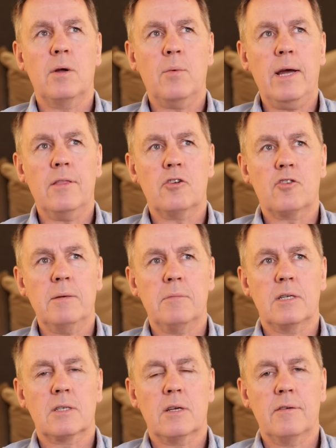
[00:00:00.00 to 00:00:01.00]
in a way, the
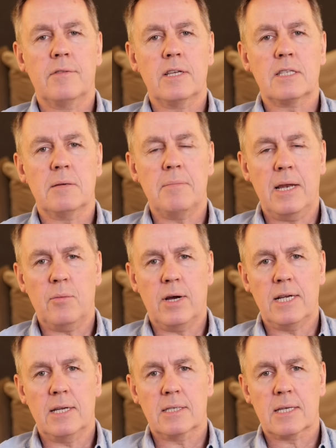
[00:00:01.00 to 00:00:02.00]
treatment of this in many
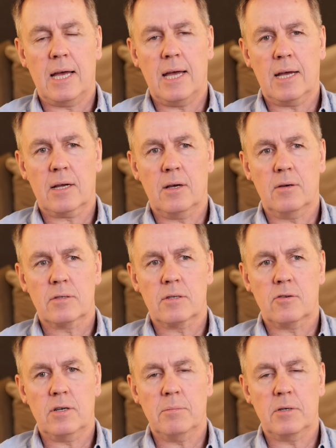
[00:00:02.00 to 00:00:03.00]
ways echoes
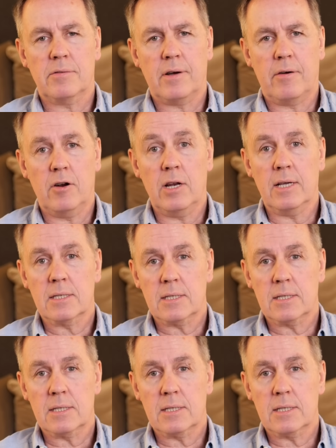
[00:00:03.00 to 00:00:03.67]
the treatment of our earlier